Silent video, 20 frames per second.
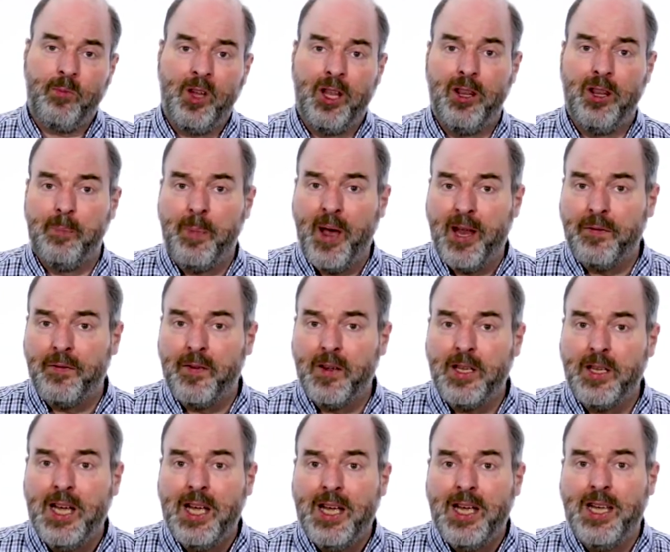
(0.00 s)
The
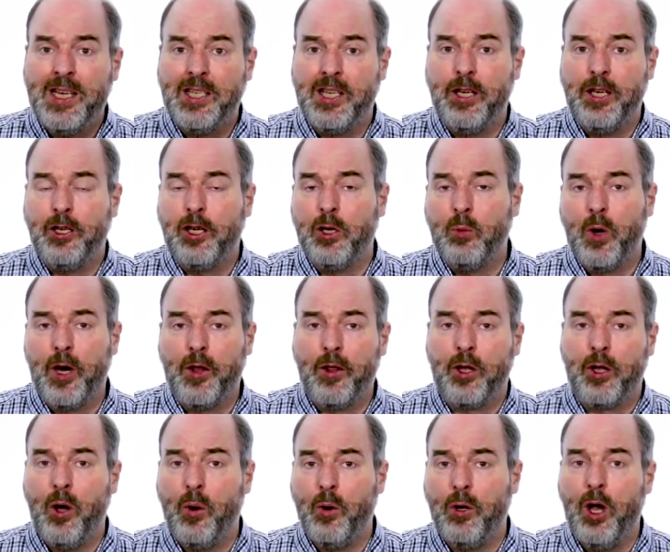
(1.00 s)
benefit is that you can wear the
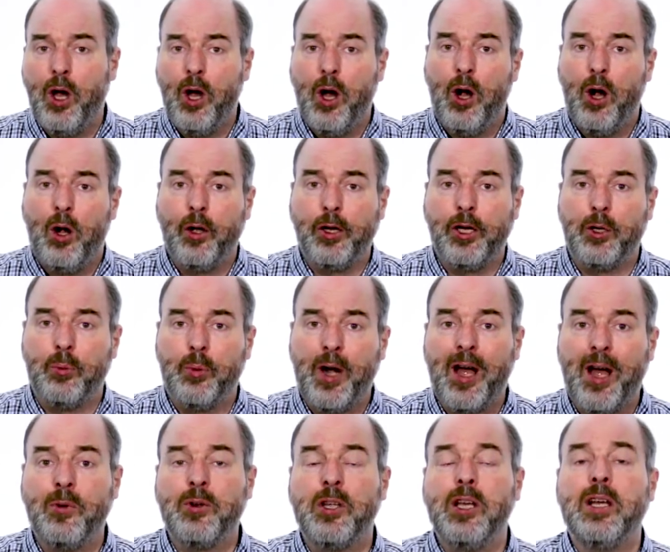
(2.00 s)
coat all year
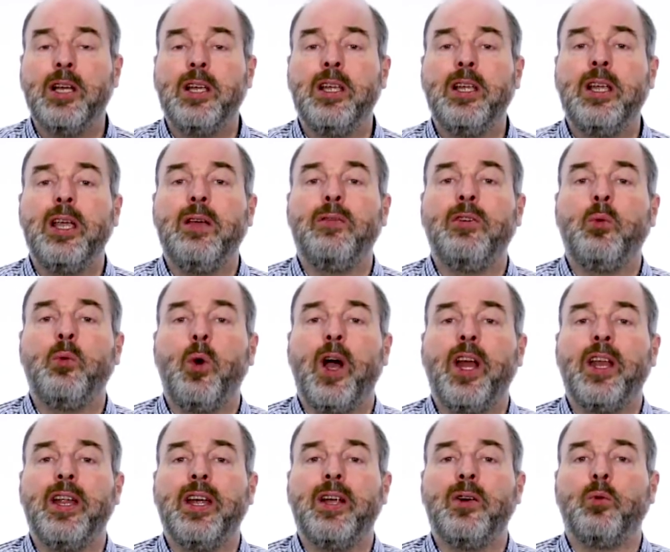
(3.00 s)
round, even
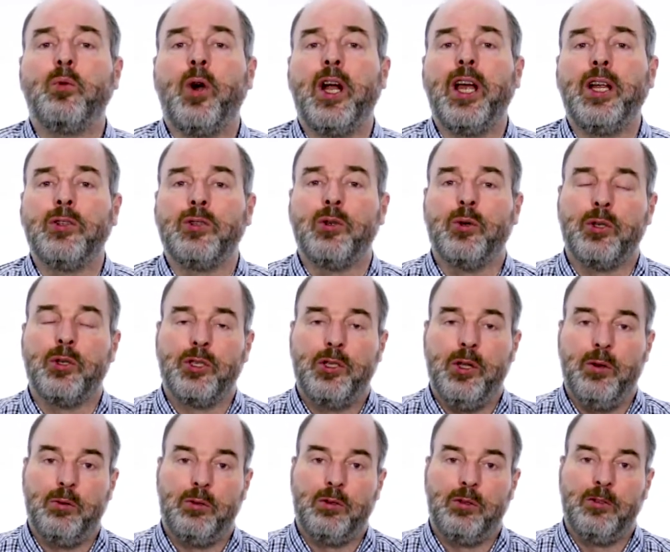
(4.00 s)
when it rains or
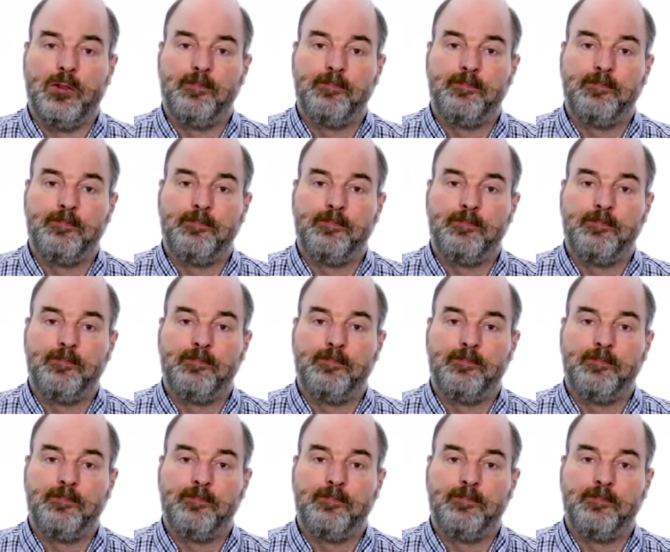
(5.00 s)
snows.